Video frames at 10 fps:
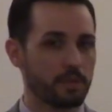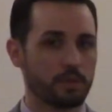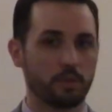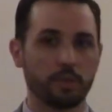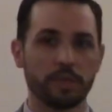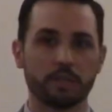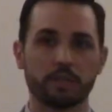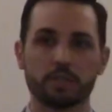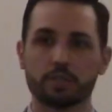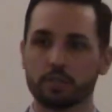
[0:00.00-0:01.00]
So we are
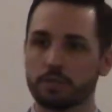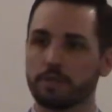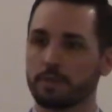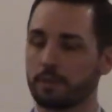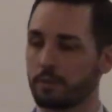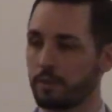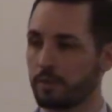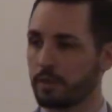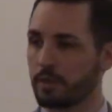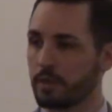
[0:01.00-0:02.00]
to serve the
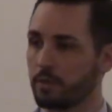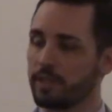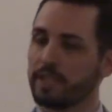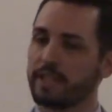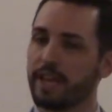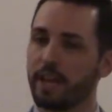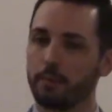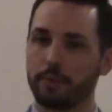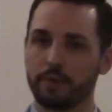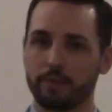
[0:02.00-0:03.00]
Lord. We need to
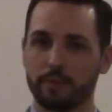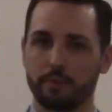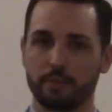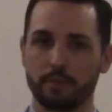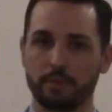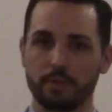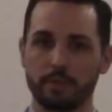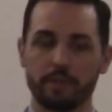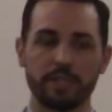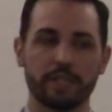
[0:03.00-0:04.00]
help other people.
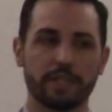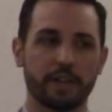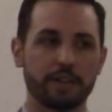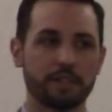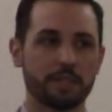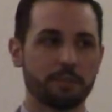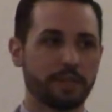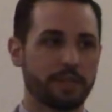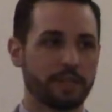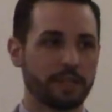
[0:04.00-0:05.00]
We need to carry a
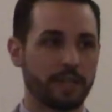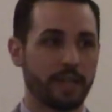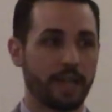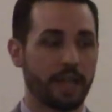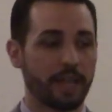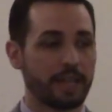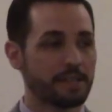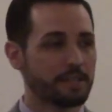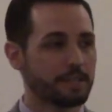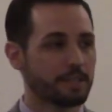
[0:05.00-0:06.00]
spirit.
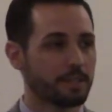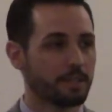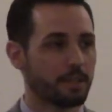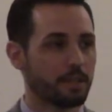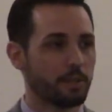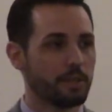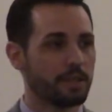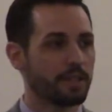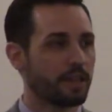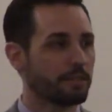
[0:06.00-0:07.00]
And we
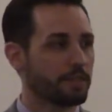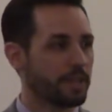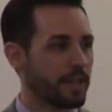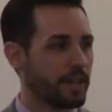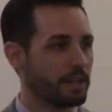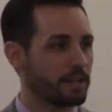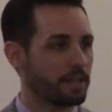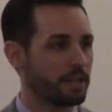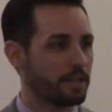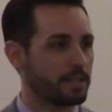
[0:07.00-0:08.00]
cannot forget
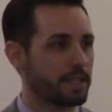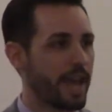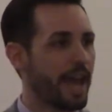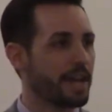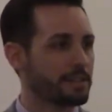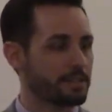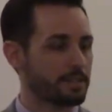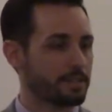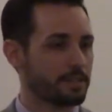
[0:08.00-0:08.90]
to ask.